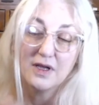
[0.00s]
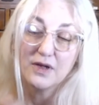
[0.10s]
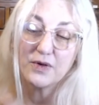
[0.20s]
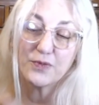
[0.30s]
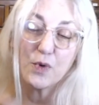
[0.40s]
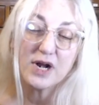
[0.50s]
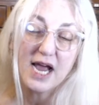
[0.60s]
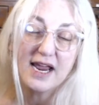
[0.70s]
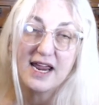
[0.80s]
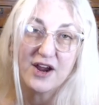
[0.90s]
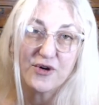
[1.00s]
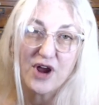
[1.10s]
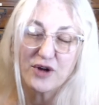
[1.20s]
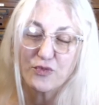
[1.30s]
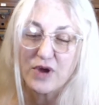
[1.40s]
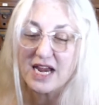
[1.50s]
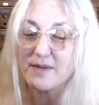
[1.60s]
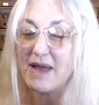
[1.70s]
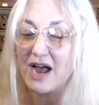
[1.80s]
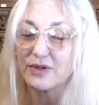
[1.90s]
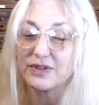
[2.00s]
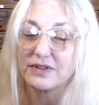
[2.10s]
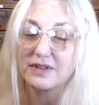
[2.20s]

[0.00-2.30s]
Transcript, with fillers: With what I hear and read about